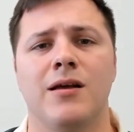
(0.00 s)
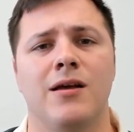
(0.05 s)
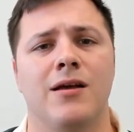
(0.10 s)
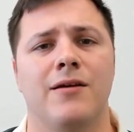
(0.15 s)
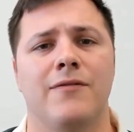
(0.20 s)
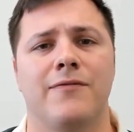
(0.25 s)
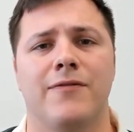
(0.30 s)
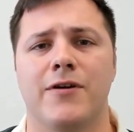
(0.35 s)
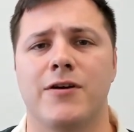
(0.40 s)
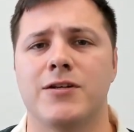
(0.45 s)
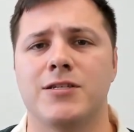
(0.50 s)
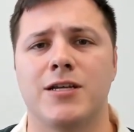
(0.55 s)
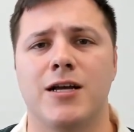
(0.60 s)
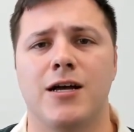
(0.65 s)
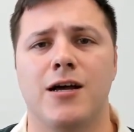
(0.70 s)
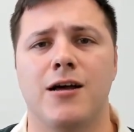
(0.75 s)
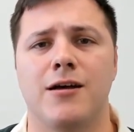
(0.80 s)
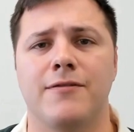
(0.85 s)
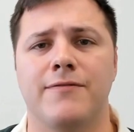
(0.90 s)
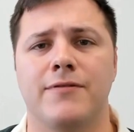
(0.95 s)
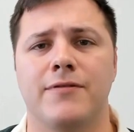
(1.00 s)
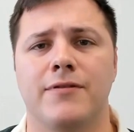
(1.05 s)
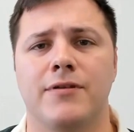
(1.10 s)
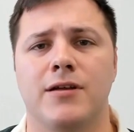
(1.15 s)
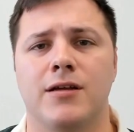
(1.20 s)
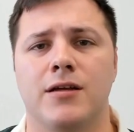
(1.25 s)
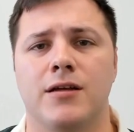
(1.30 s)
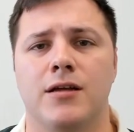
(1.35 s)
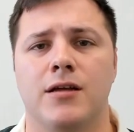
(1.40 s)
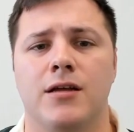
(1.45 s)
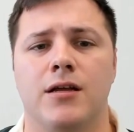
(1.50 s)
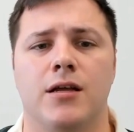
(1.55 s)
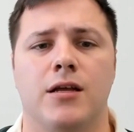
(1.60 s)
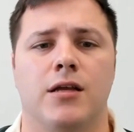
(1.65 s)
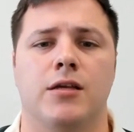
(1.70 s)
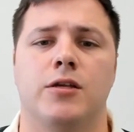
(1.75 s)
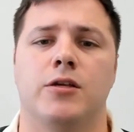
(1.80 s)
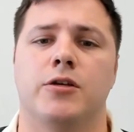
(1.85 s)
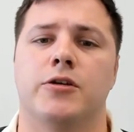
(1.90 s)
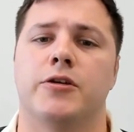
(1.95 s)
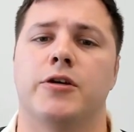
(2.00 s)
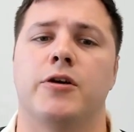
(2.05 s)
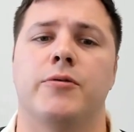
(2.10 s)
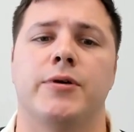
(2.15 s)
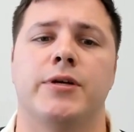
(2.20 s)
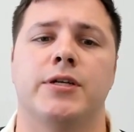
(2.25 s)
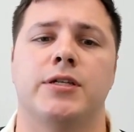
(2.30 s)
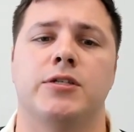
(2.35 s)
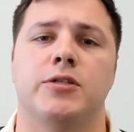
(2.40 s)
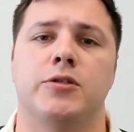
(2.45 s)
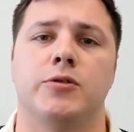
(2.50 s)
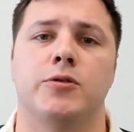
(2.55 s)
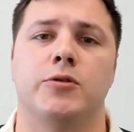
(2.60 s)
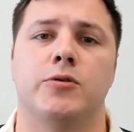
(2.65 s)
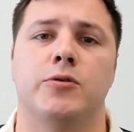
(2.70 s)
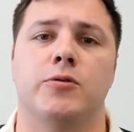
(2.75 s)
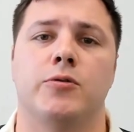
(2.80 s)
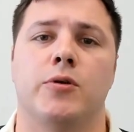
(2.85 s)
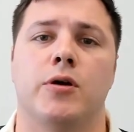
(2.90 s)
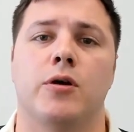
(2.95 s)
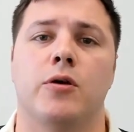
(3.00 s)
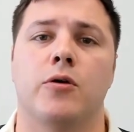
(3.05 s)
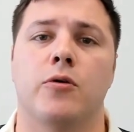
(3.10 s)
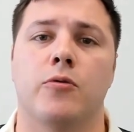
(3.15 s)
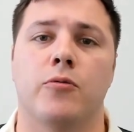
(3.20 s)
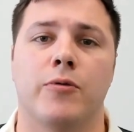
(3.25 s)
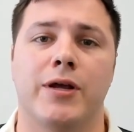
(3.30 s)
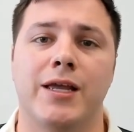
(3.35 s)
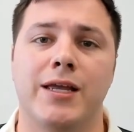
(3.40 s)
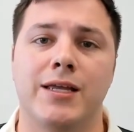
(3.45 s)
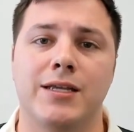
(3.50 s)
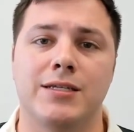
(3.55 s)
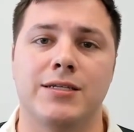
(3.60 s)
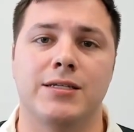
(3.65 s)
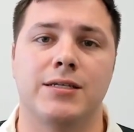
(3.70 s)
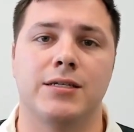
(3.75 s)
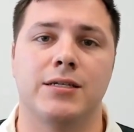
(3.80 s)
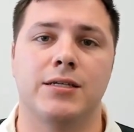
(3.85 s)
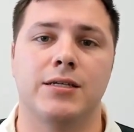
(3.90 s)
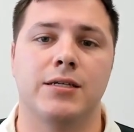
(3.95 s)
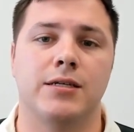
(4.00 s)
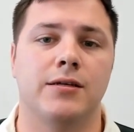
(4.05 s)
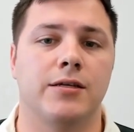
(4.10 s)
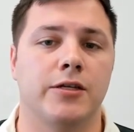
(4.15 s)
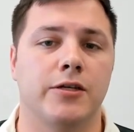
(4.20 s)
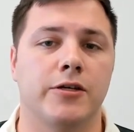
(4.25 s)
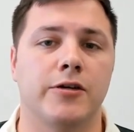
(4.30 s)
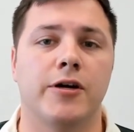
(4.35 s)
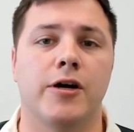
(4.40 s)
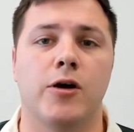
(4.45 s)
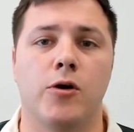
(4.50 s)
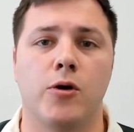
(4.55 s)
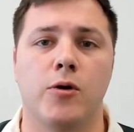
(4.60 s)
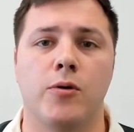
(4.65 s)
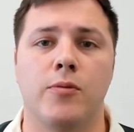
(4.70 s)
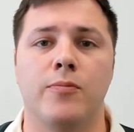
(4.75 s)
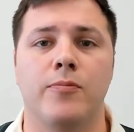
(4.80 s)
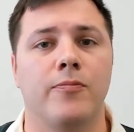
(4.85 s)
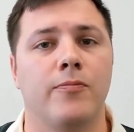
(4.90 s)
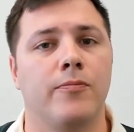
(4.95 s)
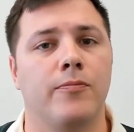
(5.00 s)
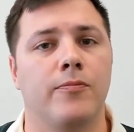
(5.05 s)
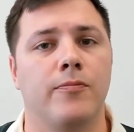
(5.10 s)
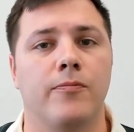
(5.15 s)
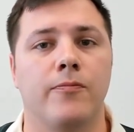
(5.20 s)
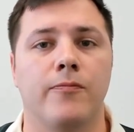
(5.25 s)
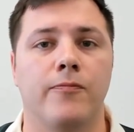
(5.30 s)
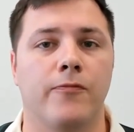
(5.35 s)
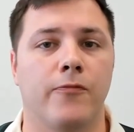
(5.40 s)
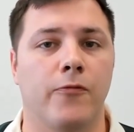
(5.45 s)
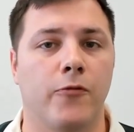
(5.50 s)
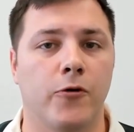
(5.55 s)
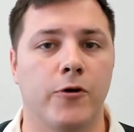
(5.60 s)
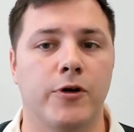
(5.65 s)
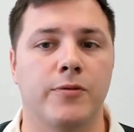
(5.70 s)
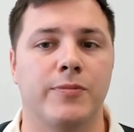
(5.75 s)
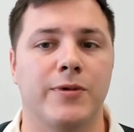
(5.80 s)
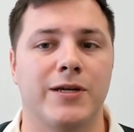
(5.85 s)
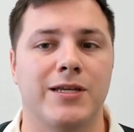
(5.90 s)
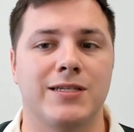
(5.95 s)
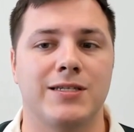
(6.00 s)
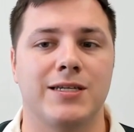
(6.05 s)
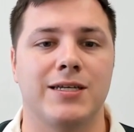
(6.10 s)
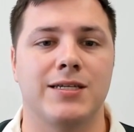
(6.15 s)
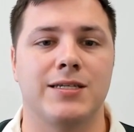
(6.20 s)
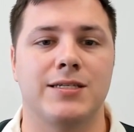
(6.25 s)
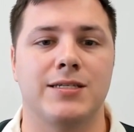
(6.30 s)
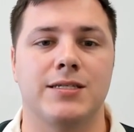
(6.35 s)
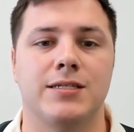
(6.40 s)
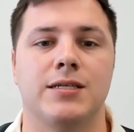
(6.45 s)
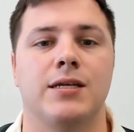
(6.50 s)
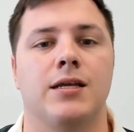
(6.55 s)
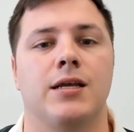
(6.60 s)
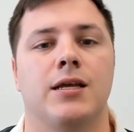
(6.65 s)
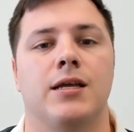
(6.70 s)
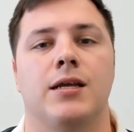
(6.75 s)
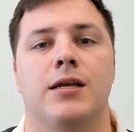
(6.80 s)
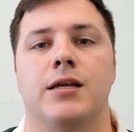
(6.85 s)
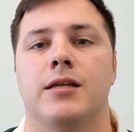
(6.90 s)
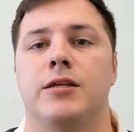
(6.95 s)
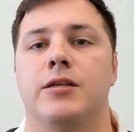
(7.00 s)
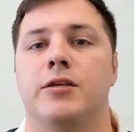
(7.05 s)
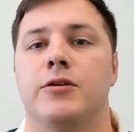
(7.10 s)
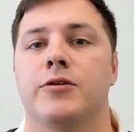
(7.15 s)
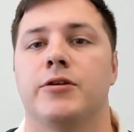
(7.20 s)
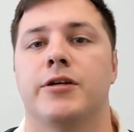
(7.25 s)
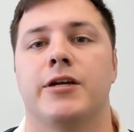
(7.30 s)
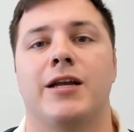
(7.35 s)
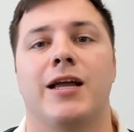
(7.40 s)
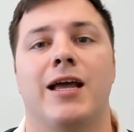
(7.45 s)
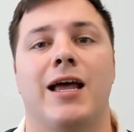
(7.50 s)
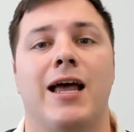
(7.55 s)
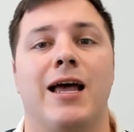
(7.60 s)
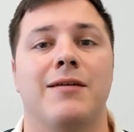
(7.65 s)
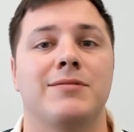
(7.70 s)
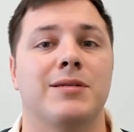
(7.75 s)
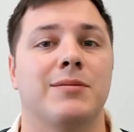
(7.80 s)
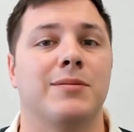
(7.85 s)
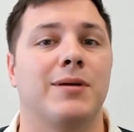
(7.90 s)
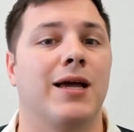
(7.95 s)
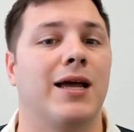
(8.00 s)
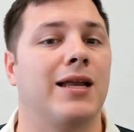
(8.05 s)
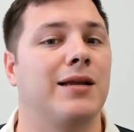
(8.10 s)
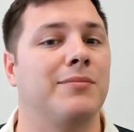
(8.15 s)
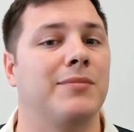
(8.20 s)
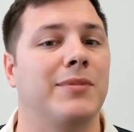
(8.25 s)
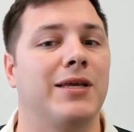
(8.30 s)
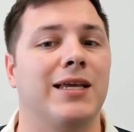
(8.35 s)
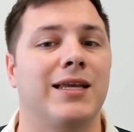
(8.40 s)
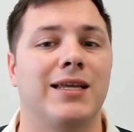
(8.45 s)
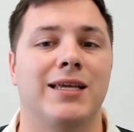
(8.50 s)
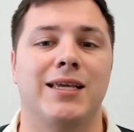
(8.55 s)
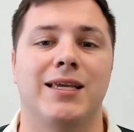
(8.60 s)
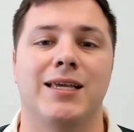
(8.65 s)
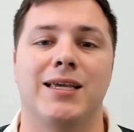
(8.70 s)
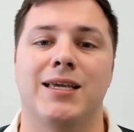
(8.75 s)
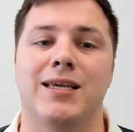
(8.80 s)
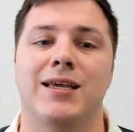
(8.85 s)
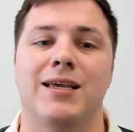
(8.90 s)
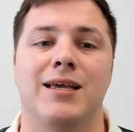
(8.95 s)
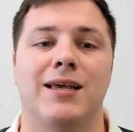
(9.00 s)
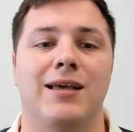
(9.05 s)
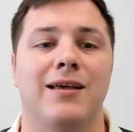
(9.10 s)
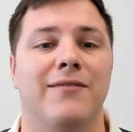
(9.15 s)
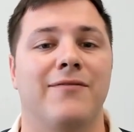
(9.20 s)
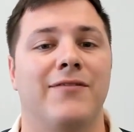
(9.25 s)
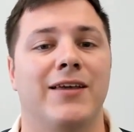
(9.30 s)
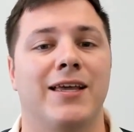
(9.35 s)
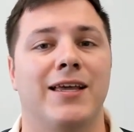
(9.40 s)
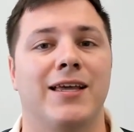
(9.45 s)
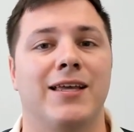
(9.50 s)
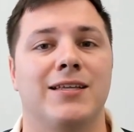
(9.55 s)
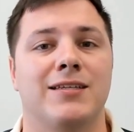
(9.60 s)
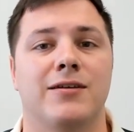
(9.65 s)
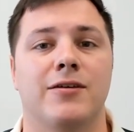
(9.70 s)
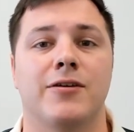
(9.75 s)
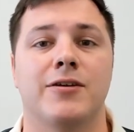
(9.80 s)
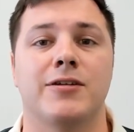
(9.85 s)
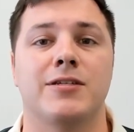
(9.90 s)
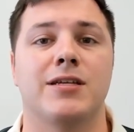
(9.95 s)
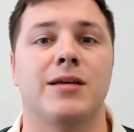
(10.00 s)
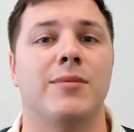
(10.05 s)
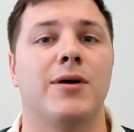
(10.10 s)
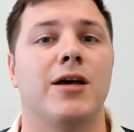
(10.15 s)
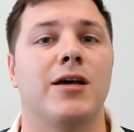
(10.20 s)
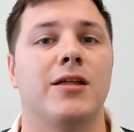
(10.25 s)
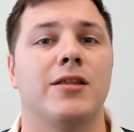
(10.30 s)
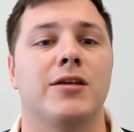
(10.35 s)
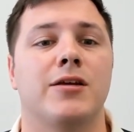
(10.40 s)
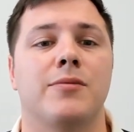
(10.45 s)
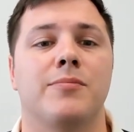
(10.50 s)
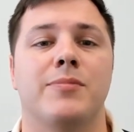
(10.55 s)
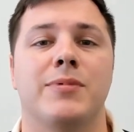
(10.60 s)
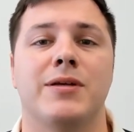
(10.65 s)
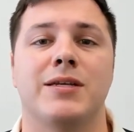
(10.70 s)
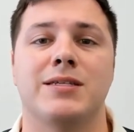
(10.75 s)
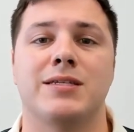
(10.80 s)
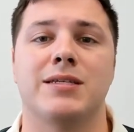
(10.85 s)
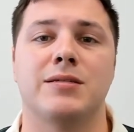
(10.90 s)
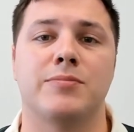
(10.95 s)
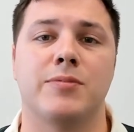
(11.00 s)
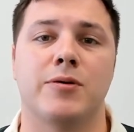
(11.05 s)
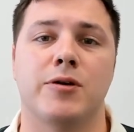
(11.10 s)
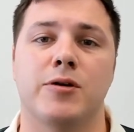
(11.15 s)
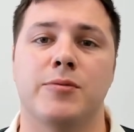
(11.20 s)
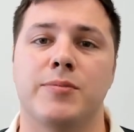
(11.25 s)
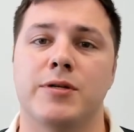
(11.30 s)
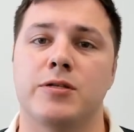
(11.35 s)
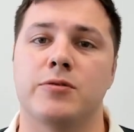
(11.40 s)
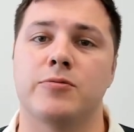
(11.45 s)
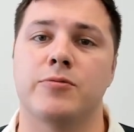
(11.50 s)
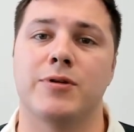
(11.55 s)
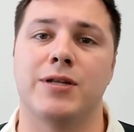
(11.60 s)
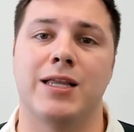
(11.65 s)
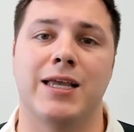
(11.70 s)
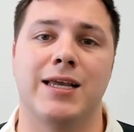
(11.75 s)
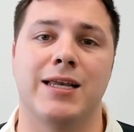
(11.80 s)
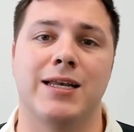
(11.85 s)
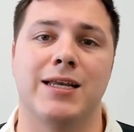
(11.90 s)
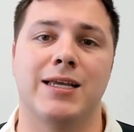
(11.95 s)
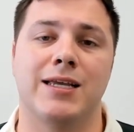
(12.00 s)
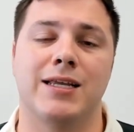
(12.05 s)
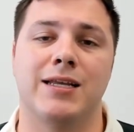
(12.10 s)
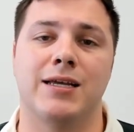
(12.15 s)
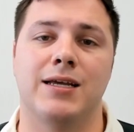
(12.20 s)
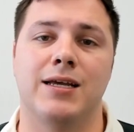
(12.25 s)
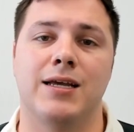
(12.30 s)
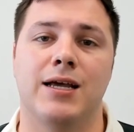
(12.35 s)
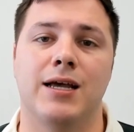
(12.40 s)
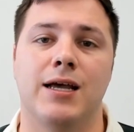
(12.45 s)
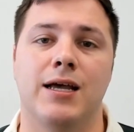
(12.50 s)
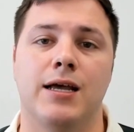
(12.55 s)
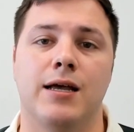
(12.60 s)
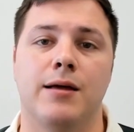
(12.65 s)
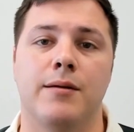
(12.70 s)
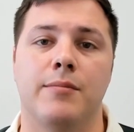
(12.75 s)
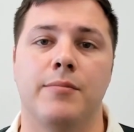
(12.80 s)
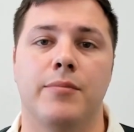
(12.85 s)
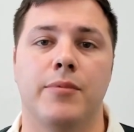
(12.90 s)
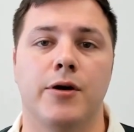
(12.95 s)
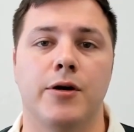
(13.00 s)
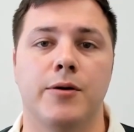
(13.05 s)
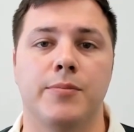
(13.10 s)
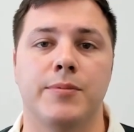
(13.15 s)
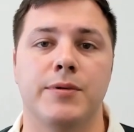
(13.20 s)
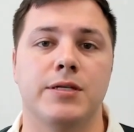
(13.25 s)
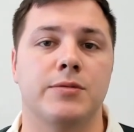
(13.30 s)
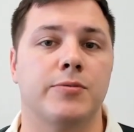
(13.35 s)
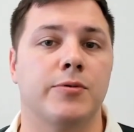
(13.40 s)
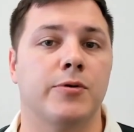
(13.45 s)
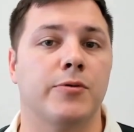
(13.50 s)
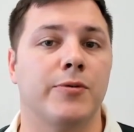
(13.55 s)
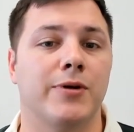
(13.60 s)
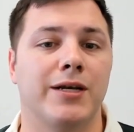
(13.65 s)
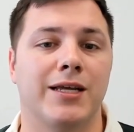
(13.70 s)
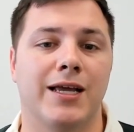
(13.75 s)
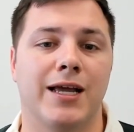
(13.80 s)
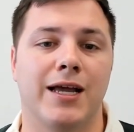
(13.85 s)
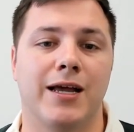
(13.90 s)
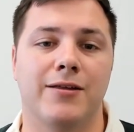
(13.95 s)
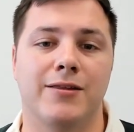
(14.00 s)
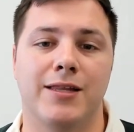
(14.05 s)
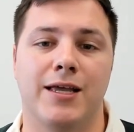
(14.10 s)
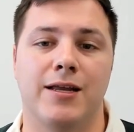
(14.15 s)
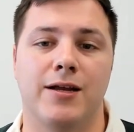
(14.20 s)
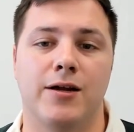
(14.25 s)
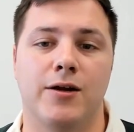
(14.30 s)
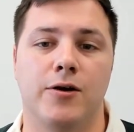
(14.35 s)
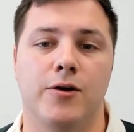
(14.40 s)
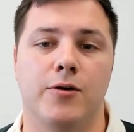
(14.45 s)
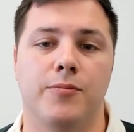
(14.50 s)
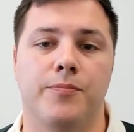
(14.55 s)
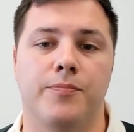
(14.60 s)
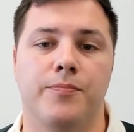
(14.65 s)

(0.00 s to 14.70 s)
First off, you're going to rent your home for your business. You're going to have some kind of meeting, event, or some other business purpose related purpose for renting out that home.